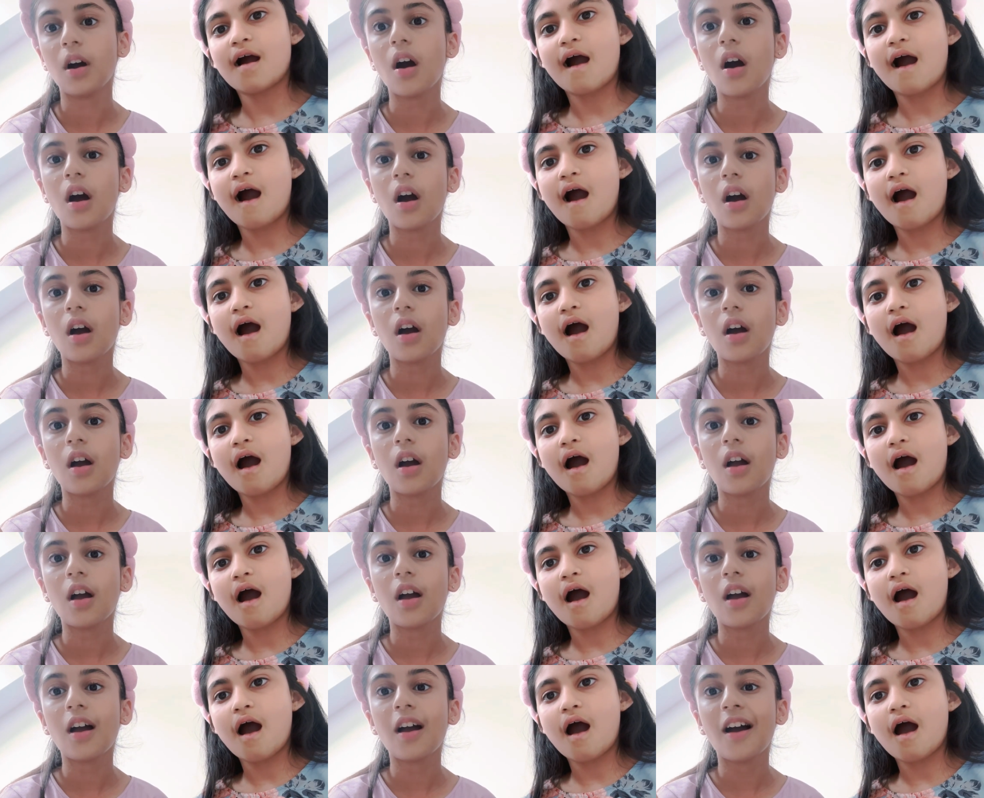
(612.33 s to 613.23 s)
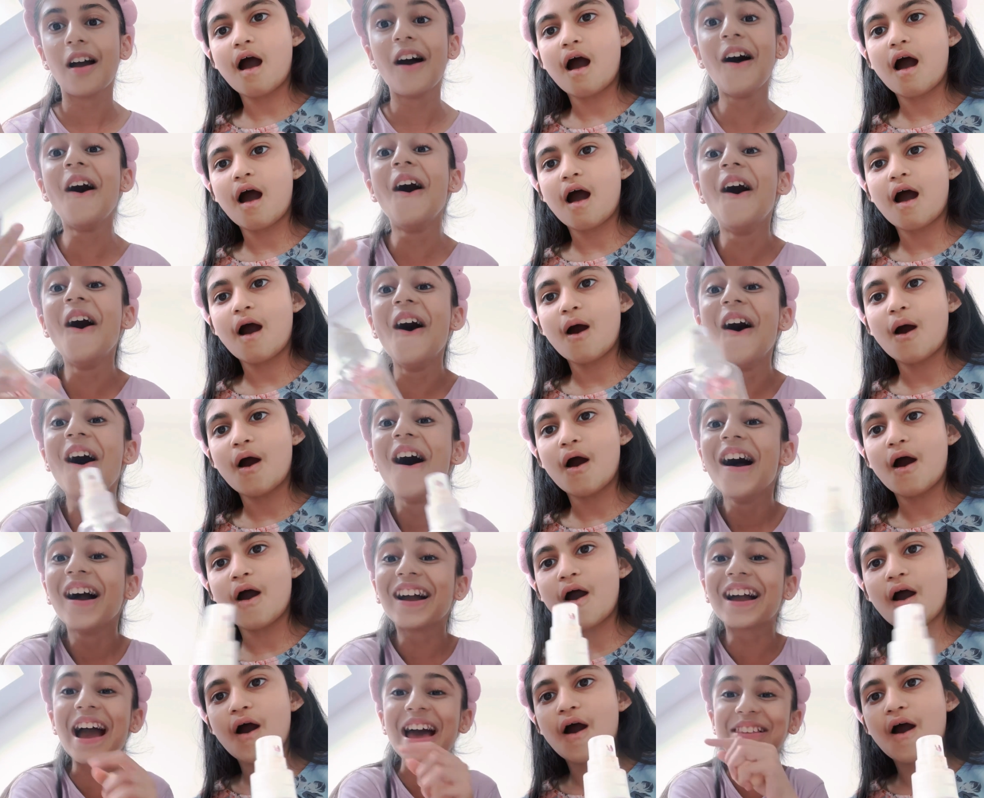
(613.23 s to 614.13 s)
Speaker 1: guys,
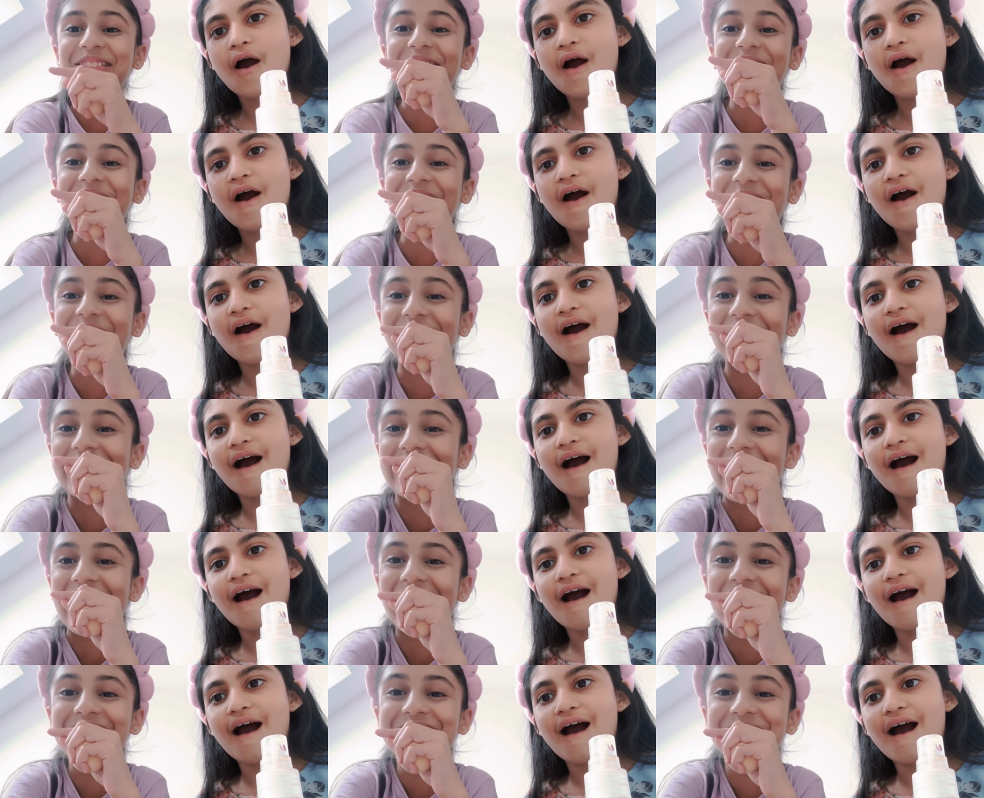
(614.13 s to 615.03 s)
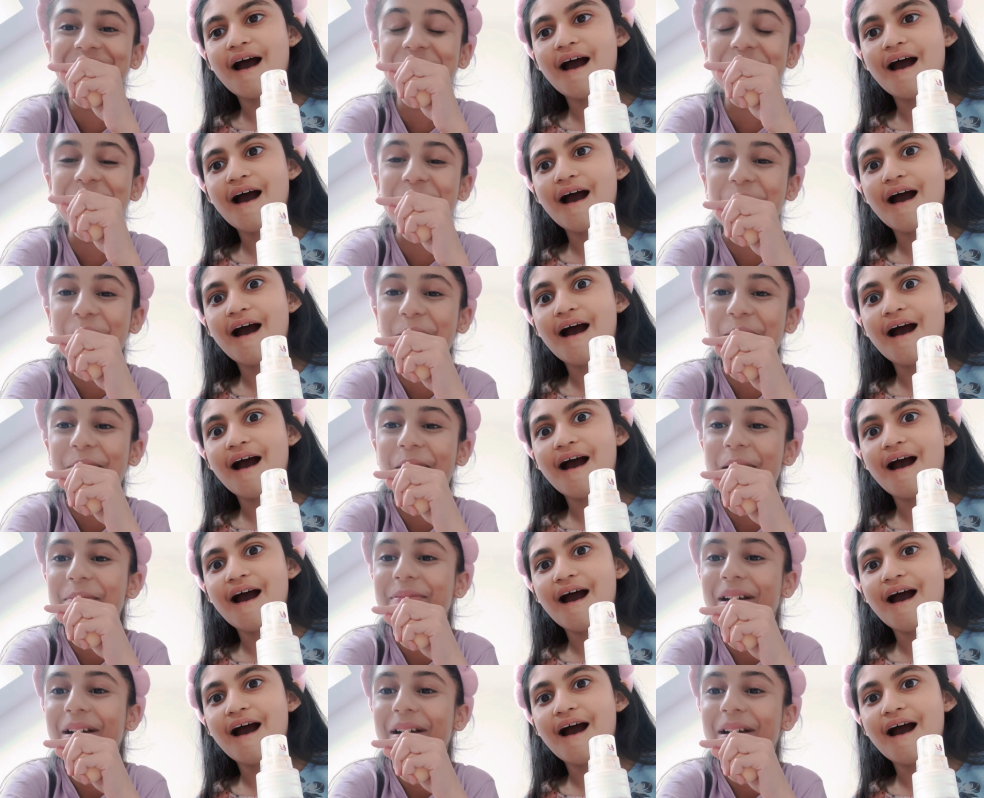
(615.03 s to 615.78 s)
we're gonna go get ice cream and we'll be right